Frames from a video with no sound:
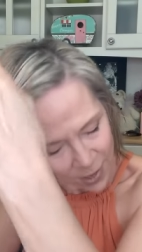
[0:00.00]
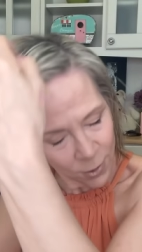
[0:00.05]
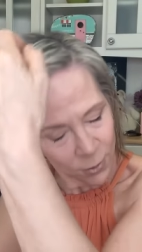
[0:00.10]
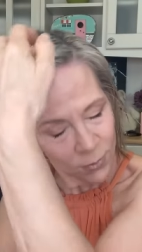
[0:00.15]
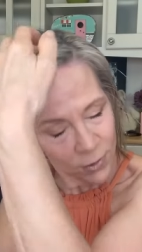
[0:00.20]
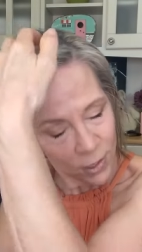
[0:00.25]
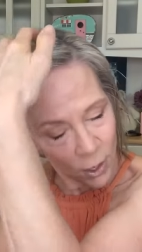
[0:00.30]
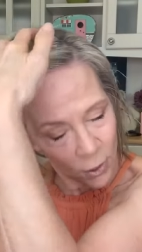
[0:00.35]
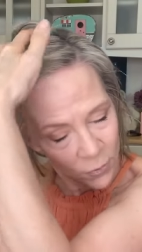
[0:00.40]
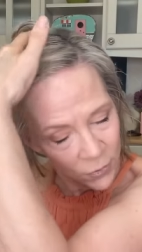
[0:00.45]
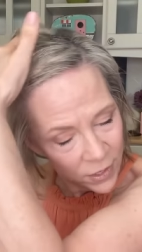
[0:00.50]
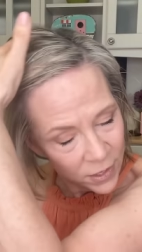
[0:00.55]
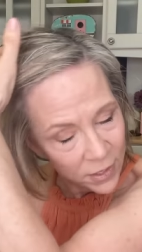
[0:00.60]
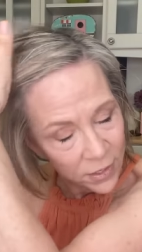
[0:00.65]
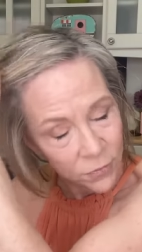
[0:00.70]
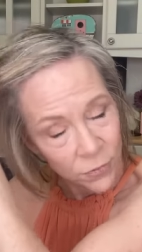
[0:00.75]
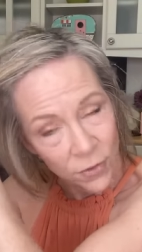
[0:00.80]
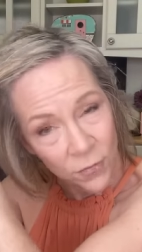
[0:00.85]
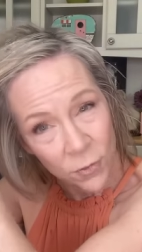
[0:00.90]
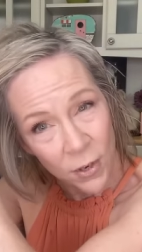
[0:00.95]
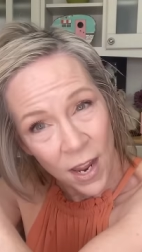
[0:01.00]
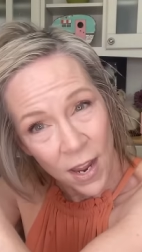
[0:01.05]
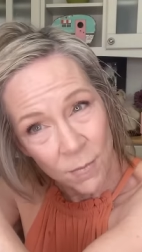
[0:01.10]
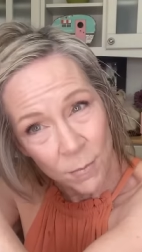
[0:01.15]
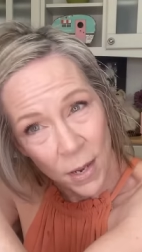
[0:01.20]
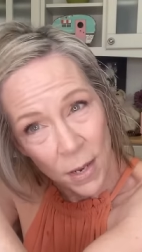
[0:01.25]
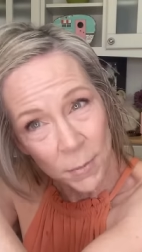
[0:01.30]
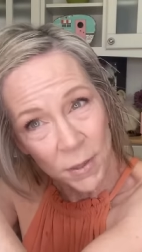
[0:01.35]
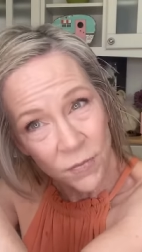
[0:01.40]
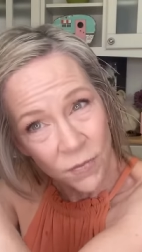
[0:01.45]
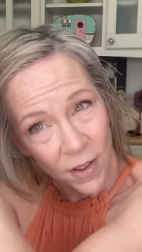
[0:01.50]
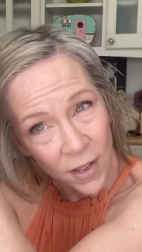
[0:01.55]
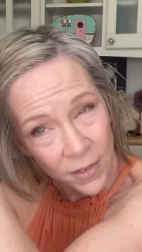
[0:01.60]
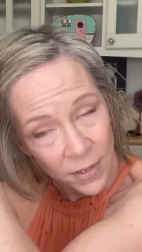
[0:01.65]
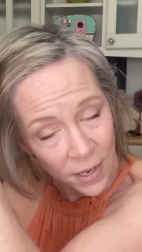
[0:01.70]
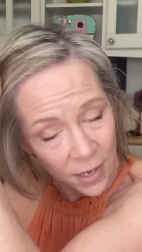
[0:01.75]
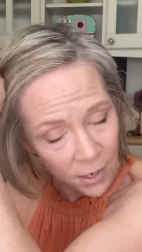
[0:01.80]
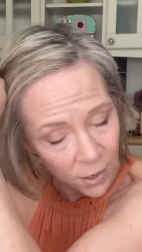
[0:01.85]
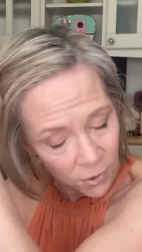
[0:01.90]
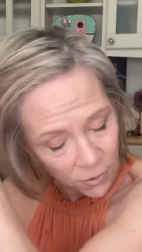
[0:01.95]
I don't know that if you have baby
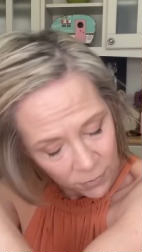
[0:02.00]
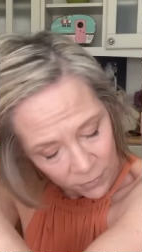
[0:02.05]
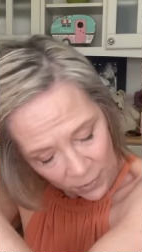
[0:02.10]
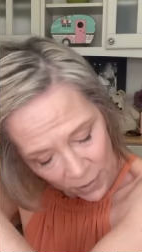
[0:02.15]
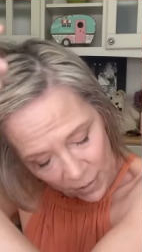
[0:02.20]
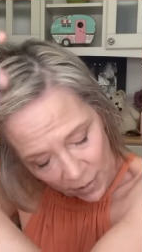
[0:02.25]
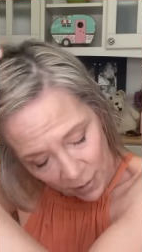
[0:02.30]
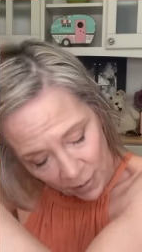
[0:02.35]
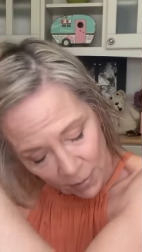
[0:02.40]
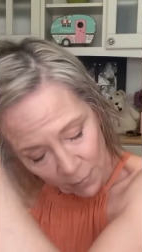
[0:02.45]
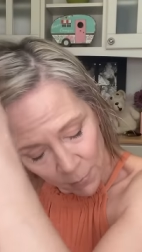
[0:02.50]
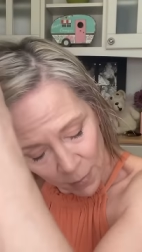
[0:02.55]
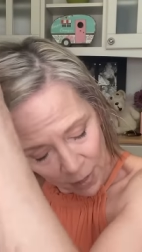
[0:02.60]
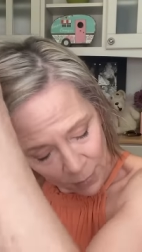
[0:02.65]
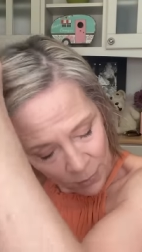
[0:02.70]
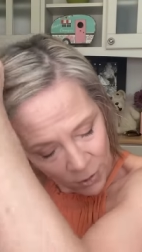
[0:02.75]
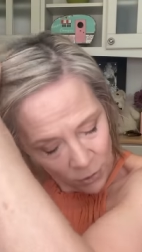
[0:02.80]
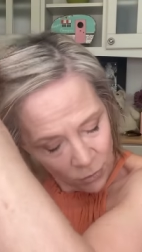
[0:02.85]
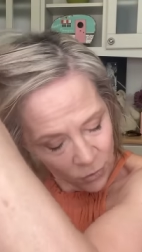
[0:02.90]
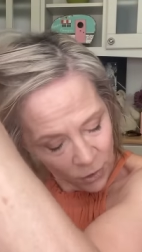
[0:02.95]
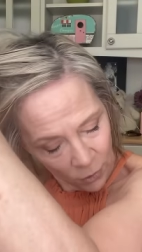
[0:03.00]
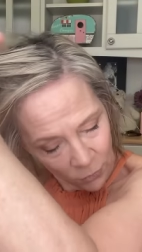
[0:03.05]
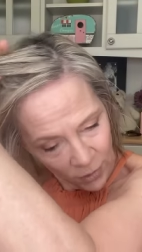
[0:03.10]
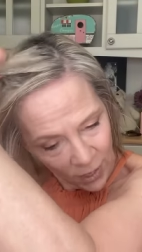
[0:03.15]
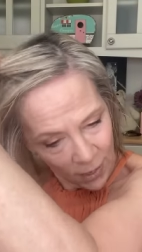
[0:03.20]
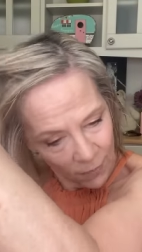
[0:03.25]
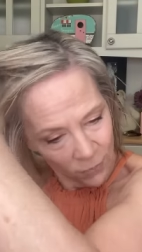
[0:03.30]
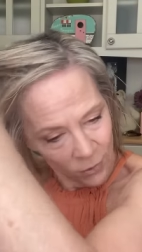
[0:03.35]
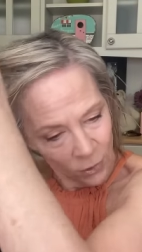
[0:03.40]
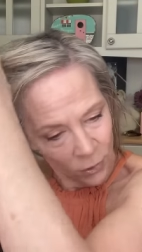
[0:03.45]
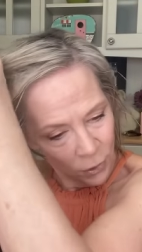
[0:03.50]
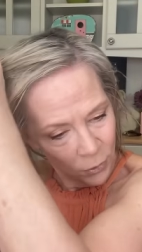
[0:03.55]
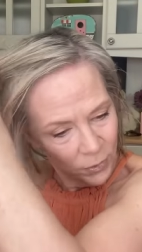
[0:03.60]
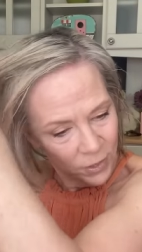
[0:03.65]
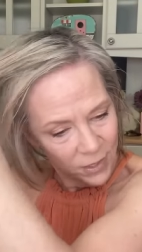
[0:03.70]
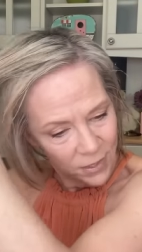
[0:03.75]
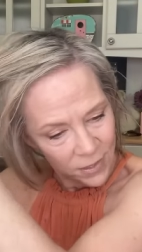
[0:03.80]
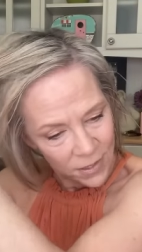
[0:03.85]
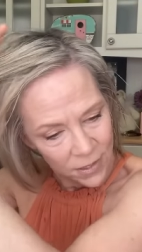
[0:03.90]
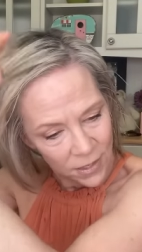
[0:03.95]
fine hair, maybe you don't have to do
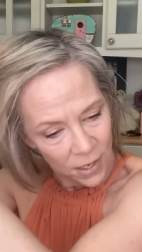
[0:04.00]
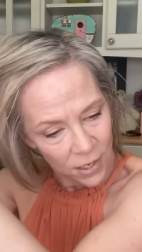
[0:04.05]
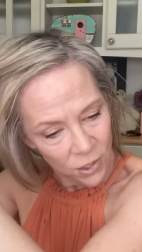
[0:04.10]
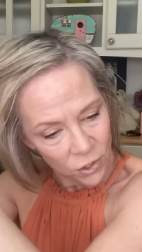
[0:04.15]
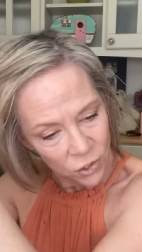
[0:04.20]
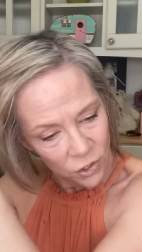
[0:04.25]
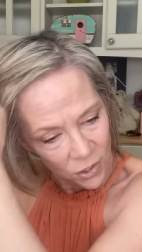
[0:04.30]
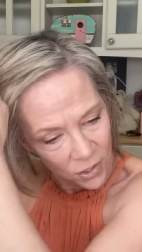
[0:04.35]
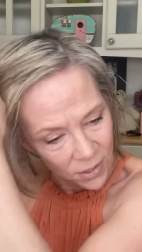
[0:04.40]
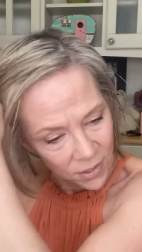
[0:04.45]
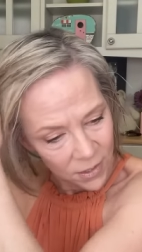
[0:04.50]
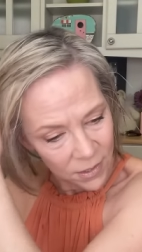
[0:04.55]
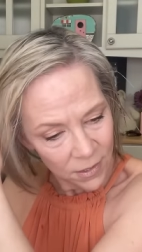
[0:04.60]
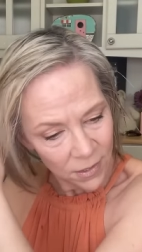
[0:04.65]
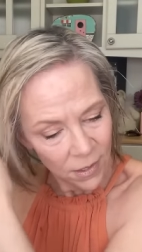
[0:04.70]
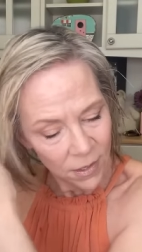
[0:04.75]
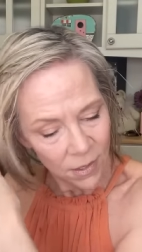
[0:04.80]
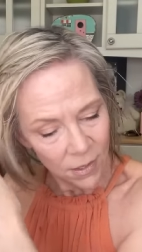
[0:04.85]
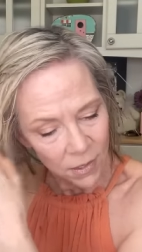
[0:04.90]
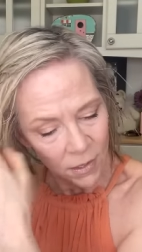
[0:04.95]
it in sections.